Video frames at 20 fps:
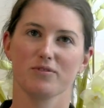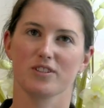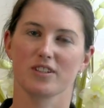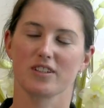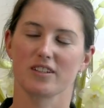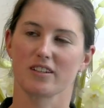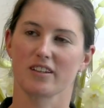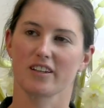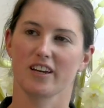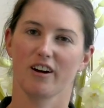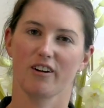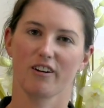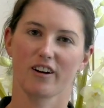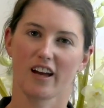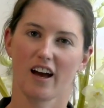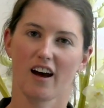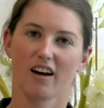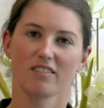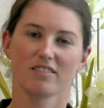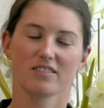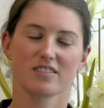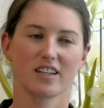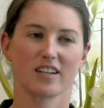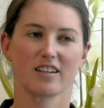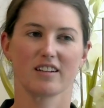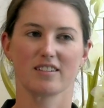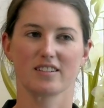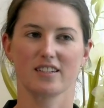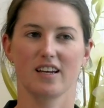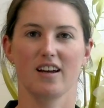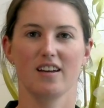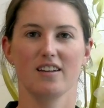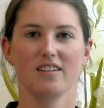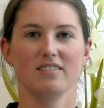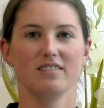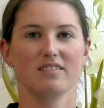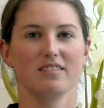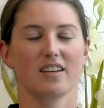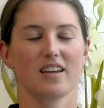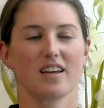to carry out day to
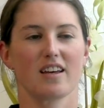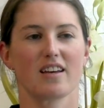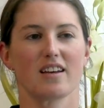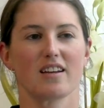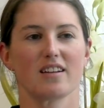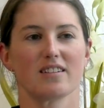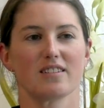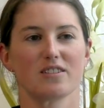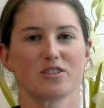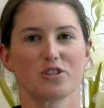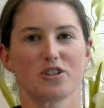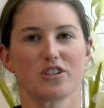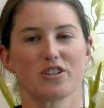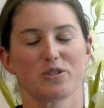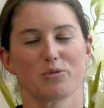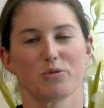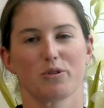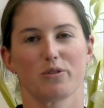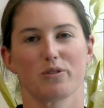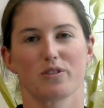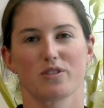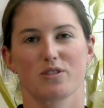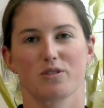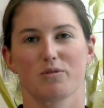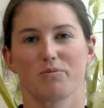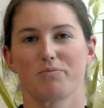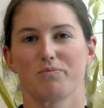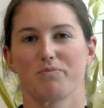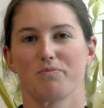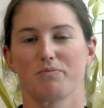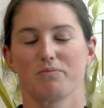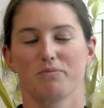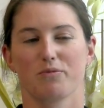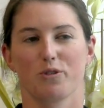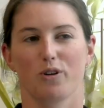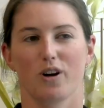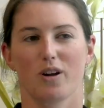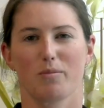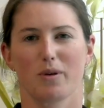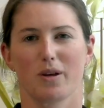day, and you get to work with some
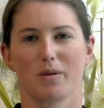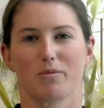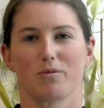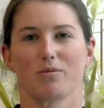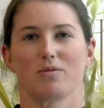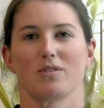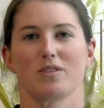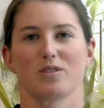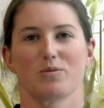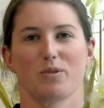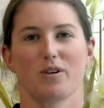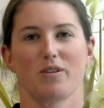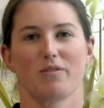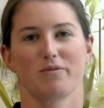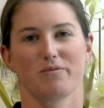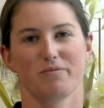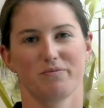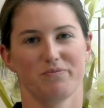great people as well.